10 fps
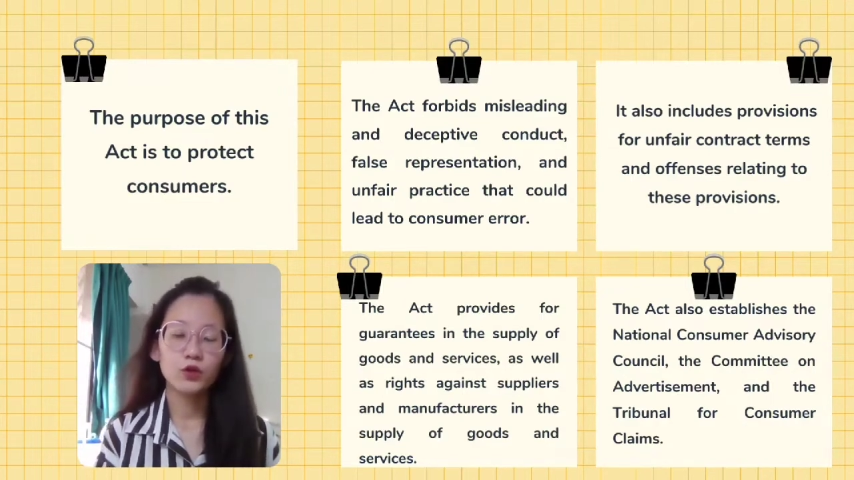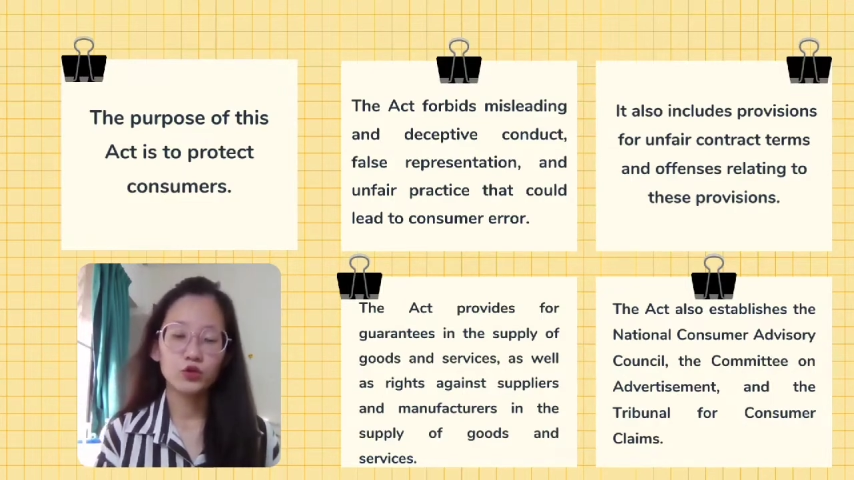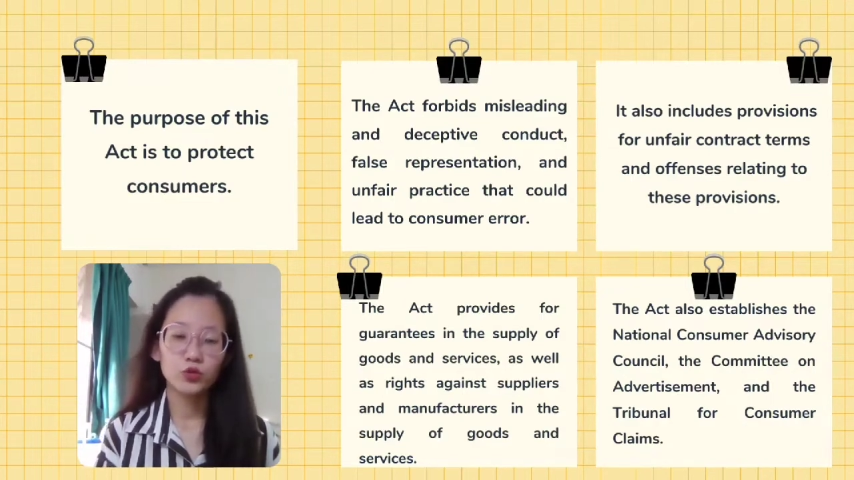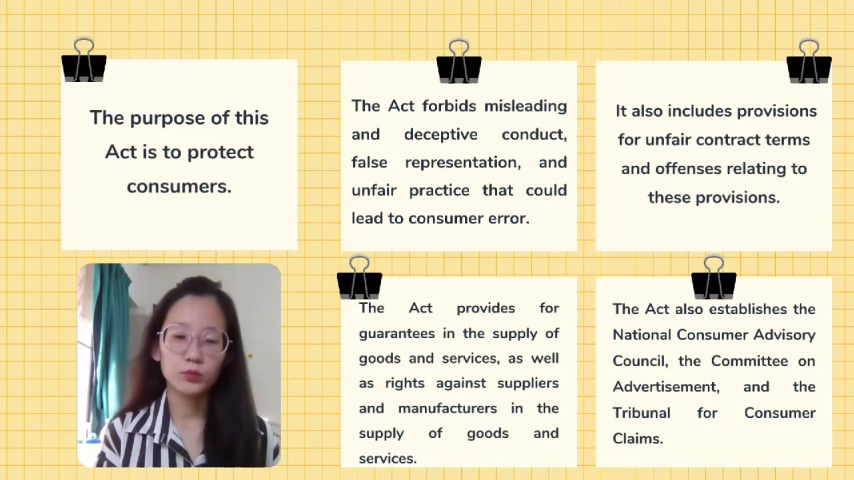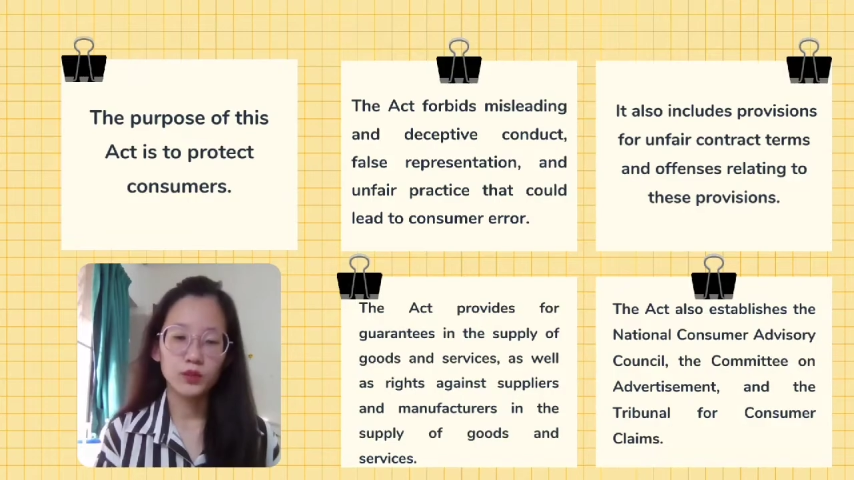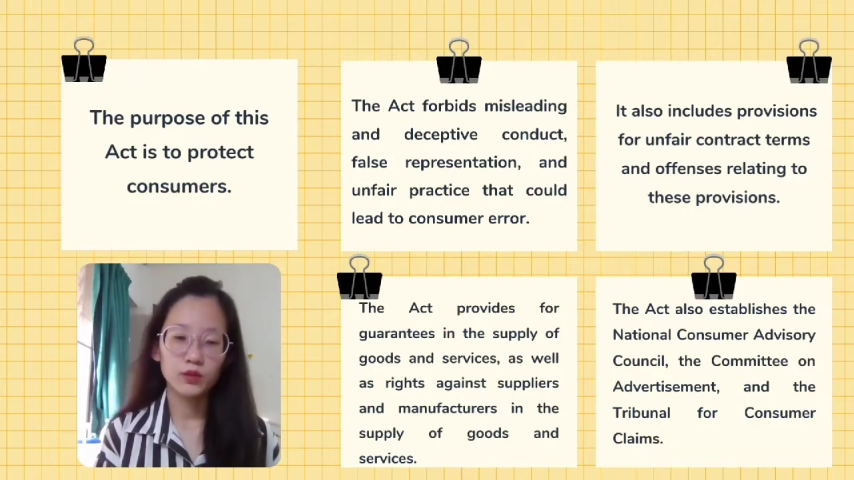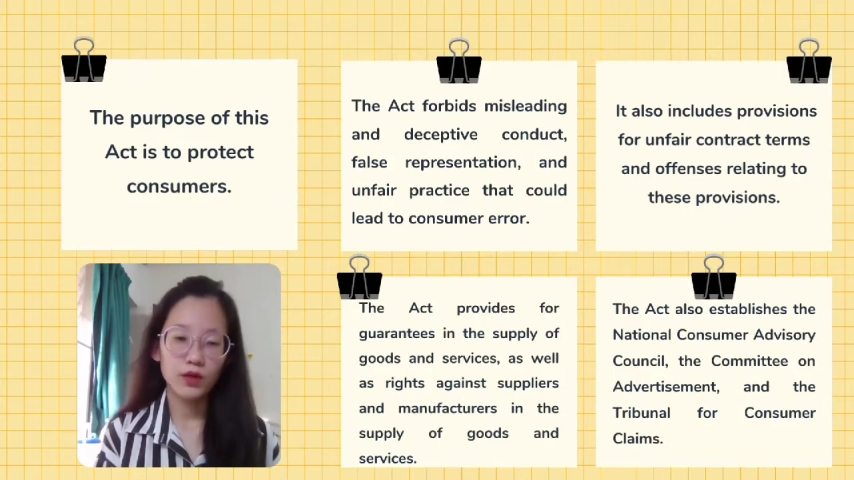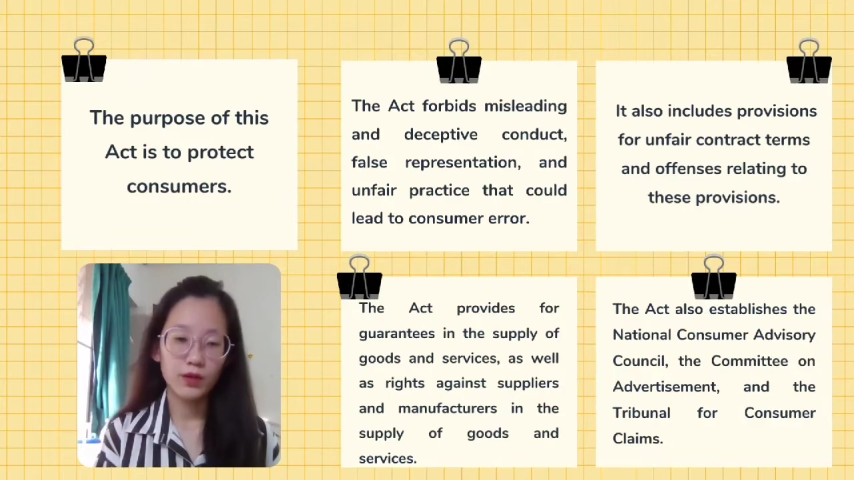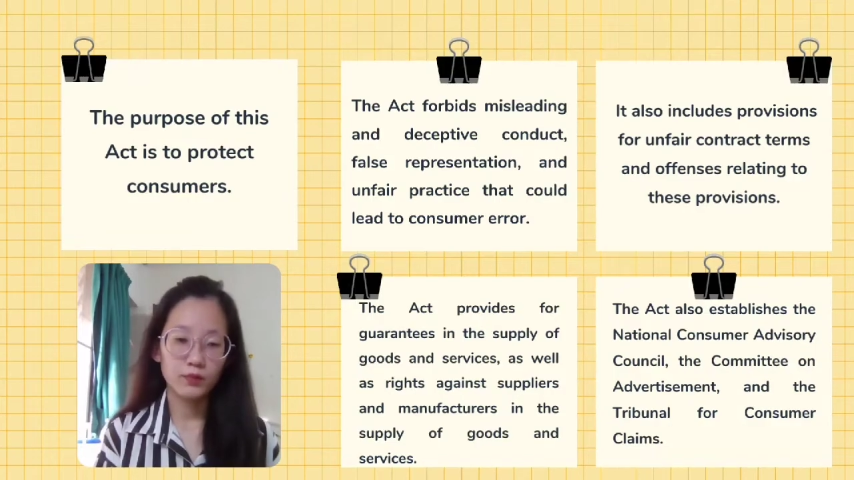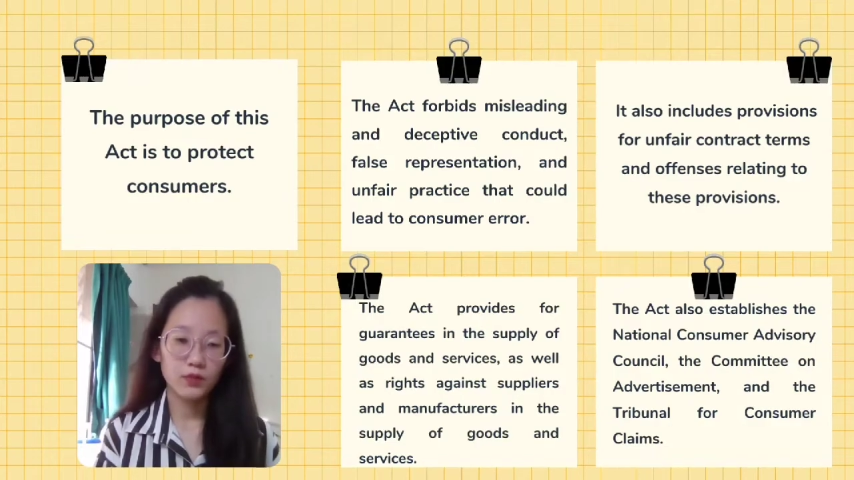for
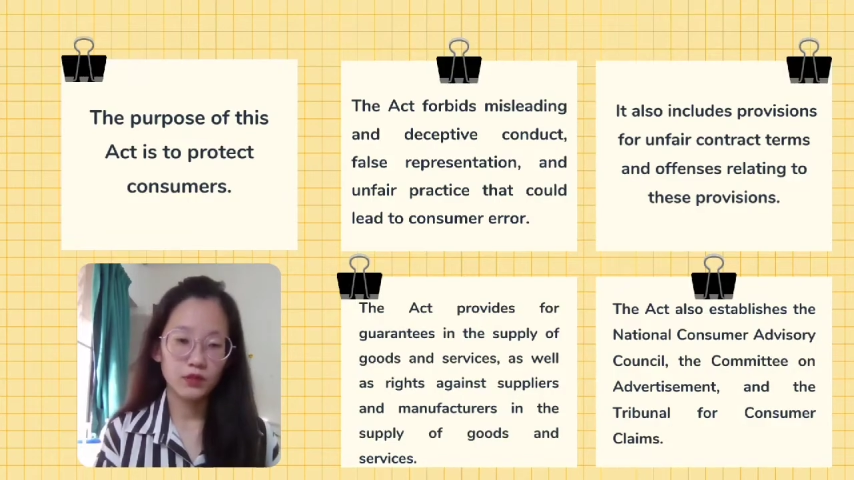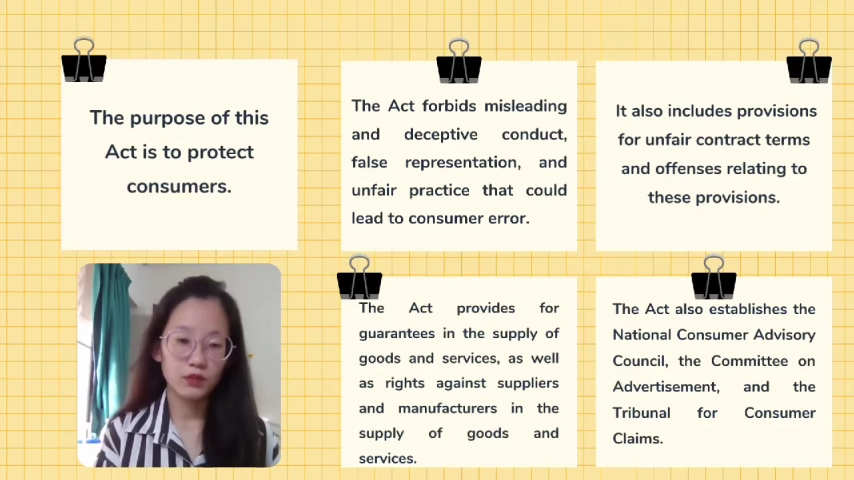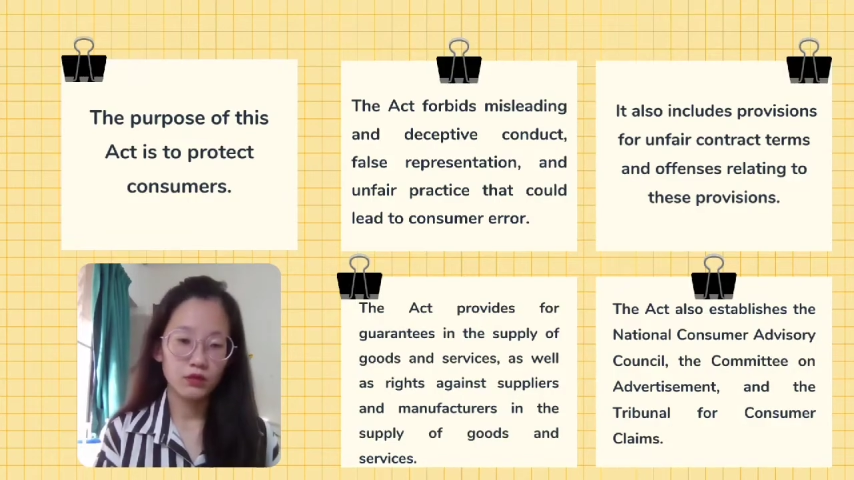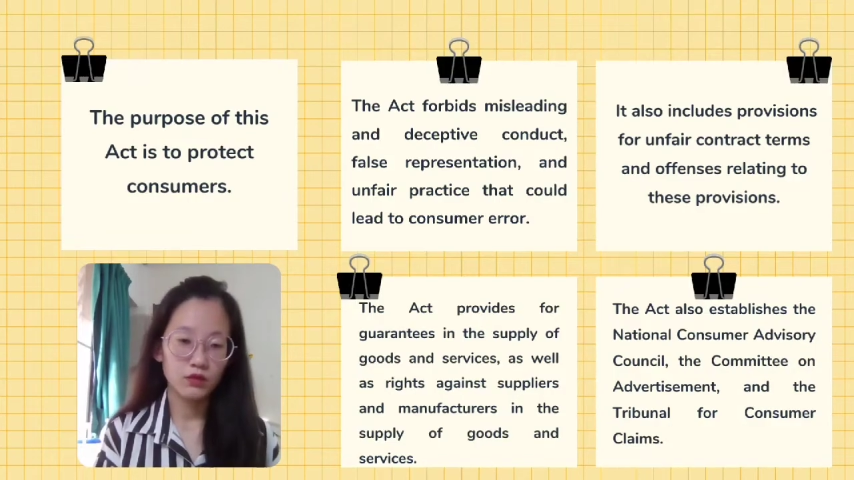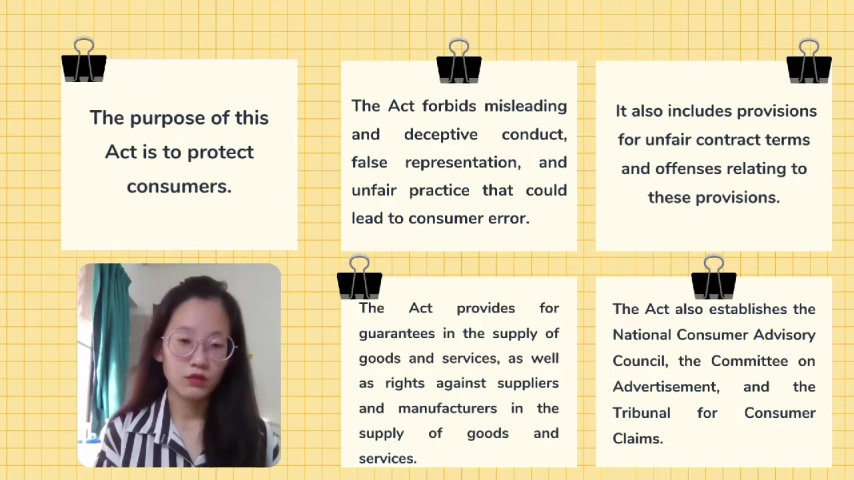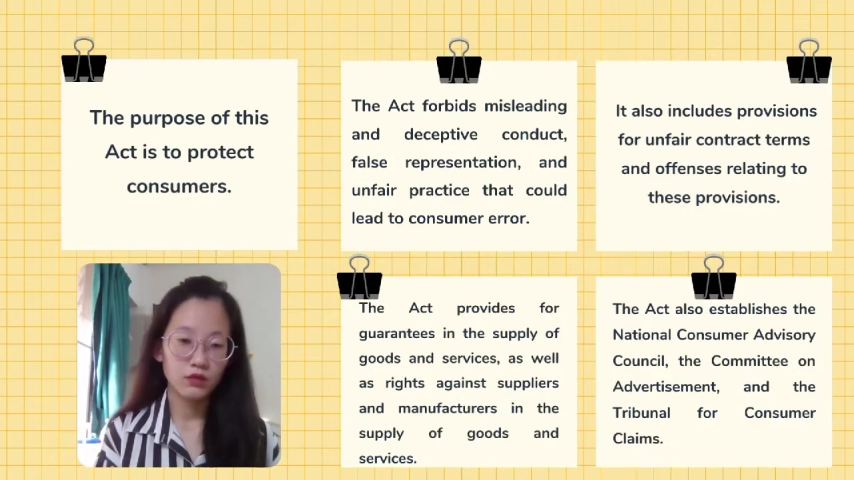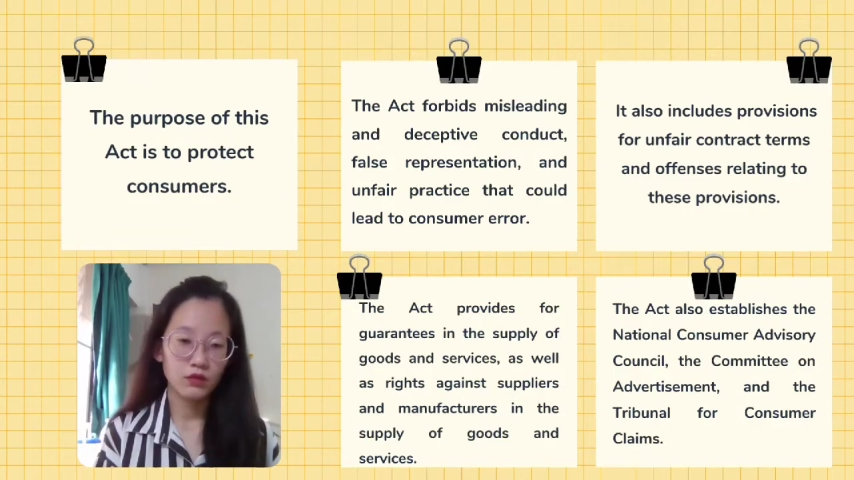Consumer Claims.